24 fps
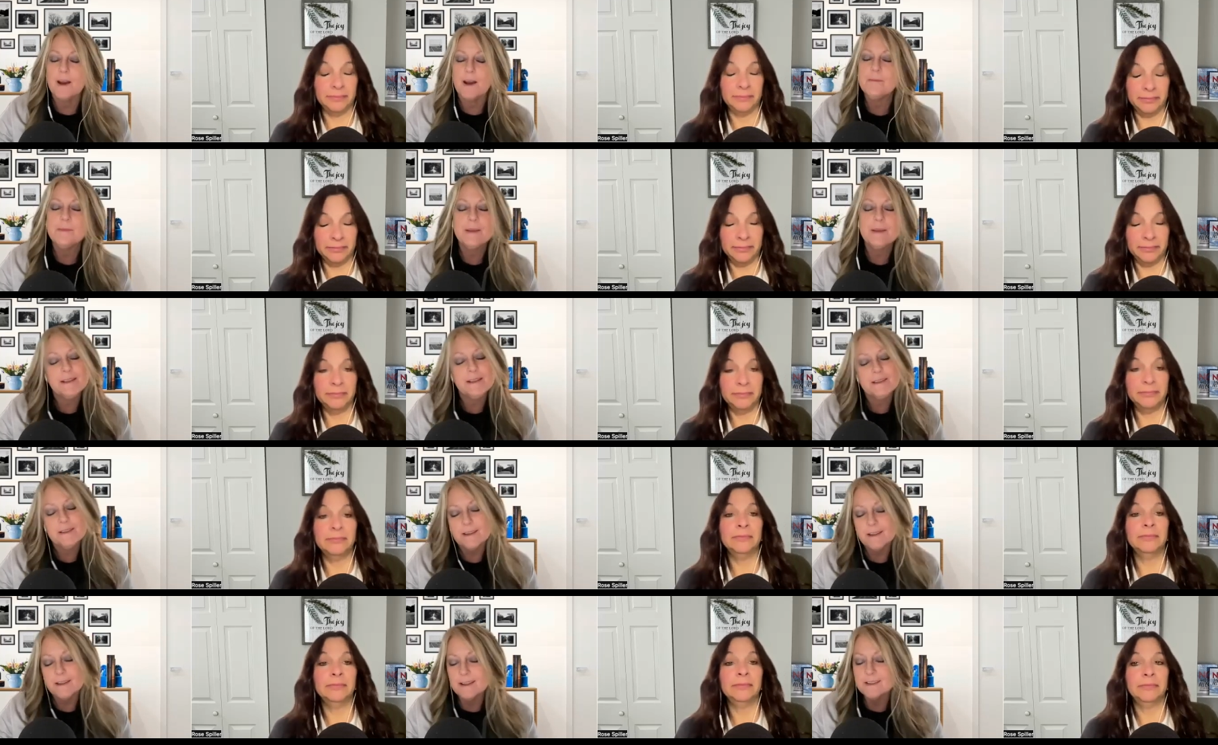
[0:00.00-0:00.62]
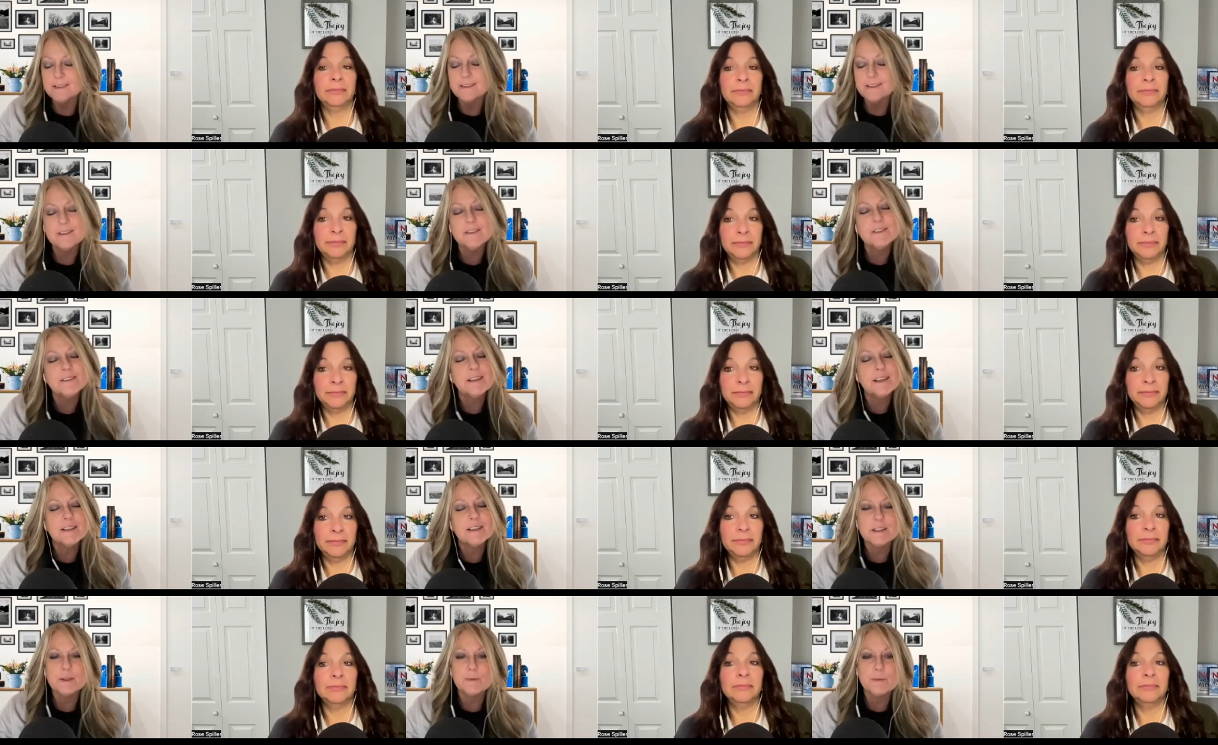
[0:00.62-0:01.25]
Speaker 1: I mean, it
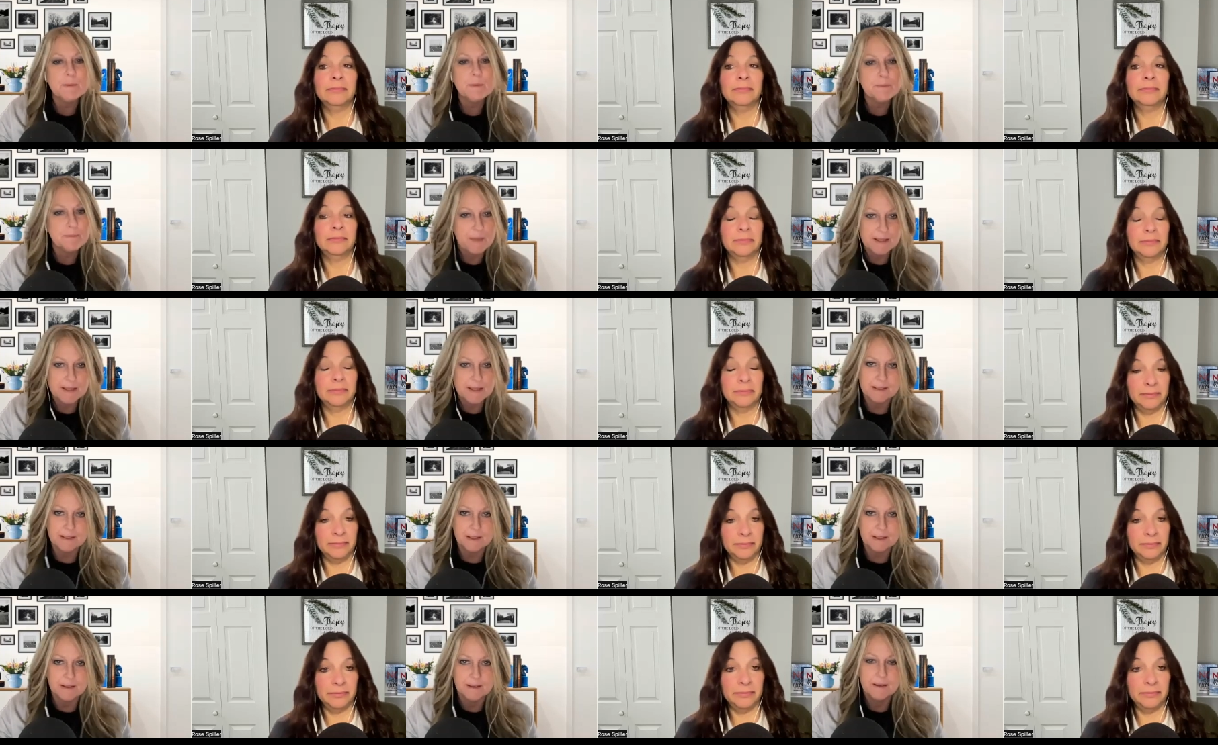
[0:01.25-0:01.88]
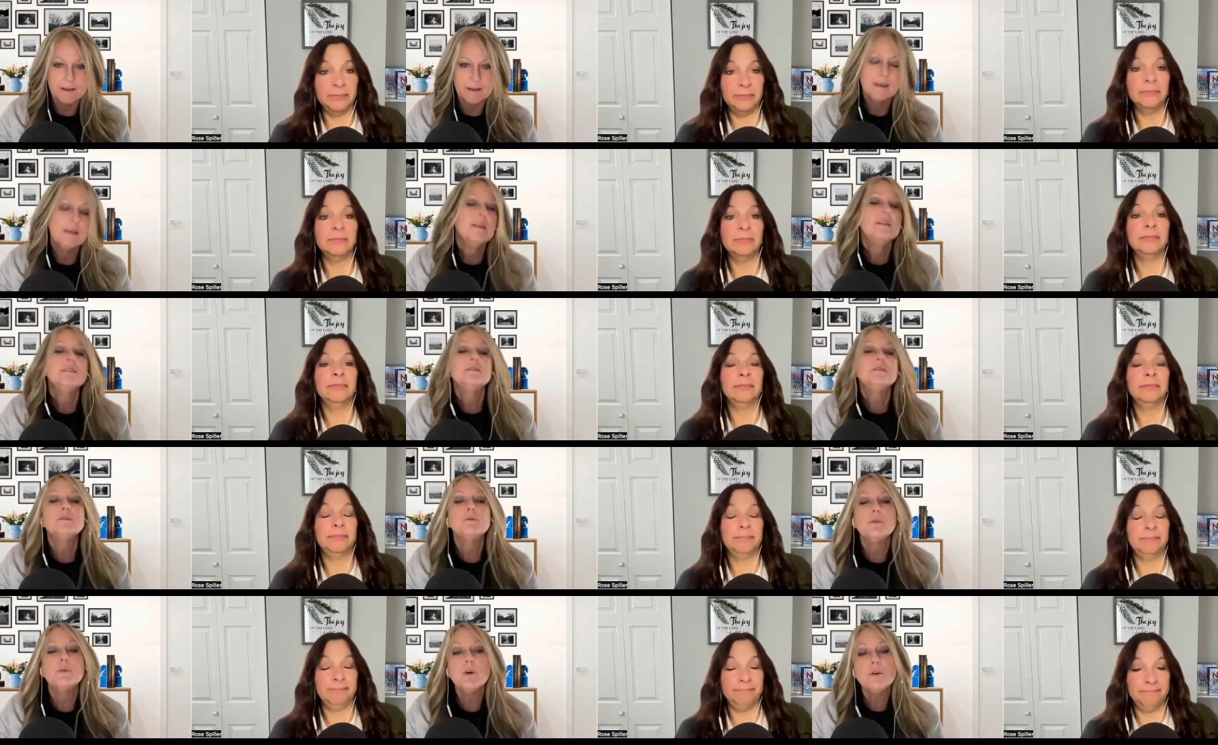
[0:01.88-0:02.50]
just gets to be messy.
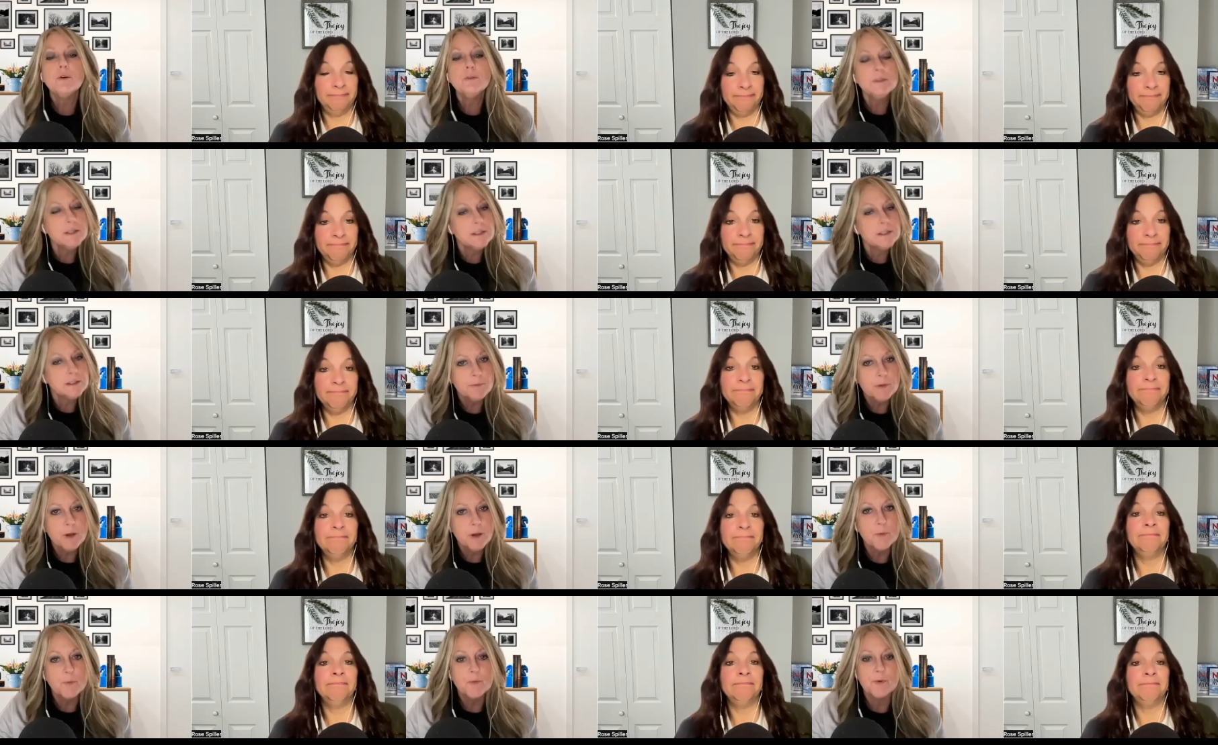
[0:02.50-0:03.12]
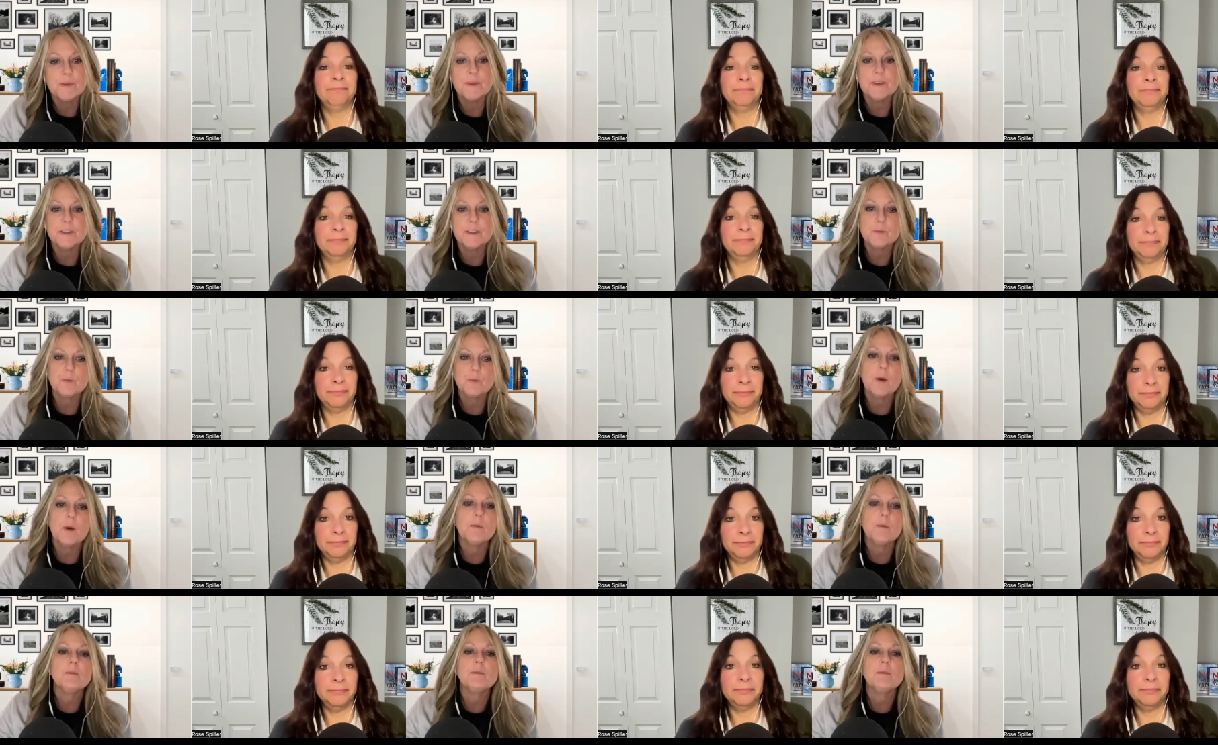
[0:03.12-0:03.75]
So we all need some help with this,
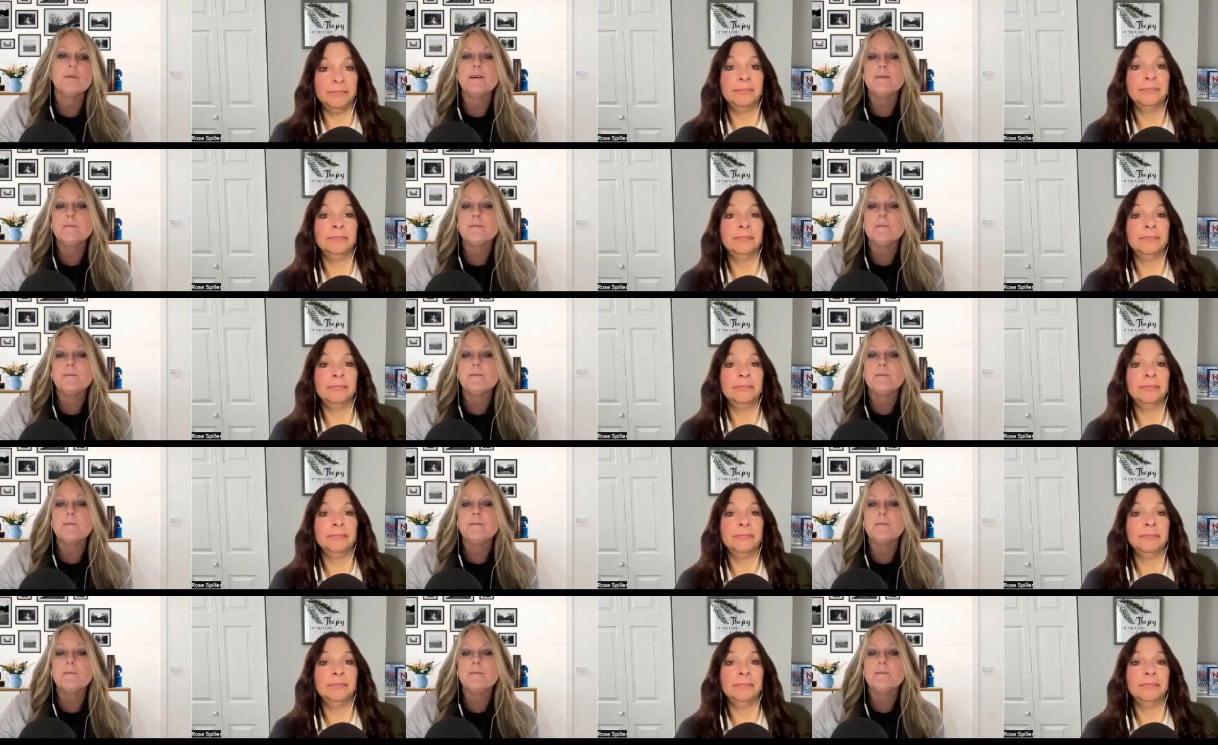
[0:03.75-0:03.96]
probably.